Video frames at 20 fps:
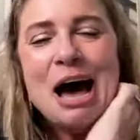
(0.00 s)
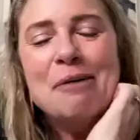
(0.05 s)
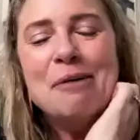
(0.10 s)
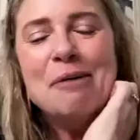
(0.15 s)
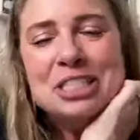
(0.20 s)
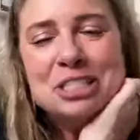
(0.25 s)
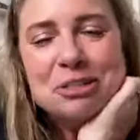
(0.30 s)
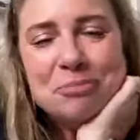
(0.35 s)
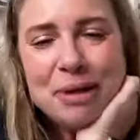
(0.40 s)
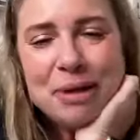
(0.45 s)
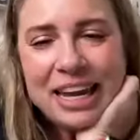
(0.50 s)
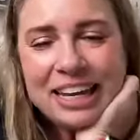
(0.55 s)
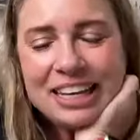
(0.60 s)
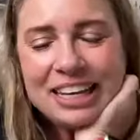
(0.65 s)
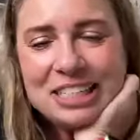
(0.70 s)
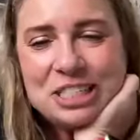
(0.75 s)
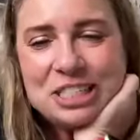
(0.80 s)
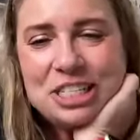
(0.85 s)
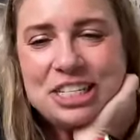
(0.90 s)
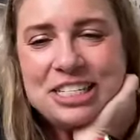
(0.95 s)
in Jamaica.
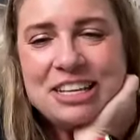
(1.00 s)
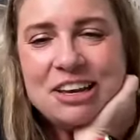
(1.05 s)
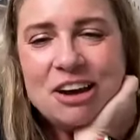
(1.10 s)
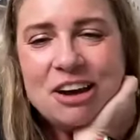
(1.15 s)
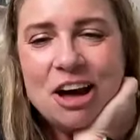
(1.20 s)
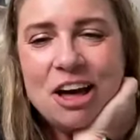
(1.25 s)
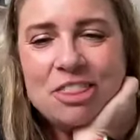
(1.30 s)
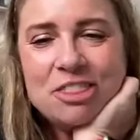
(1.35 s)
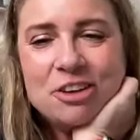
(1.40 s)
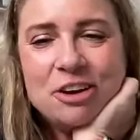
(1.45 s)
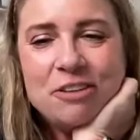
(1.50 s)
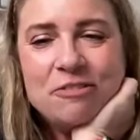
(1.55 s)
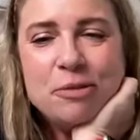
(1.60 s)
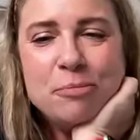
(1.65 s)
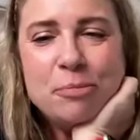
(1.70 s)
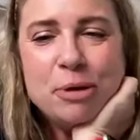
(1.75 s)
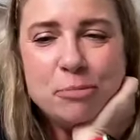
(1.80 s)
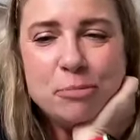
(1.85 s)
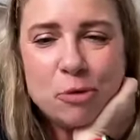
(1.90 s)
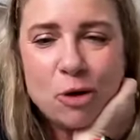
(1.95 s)
She's the author of the
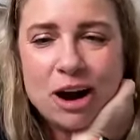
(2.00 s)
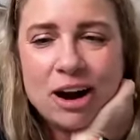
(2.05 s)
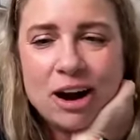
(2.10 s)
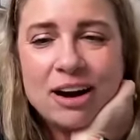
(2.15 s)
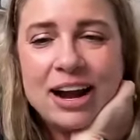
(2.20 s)
memoir,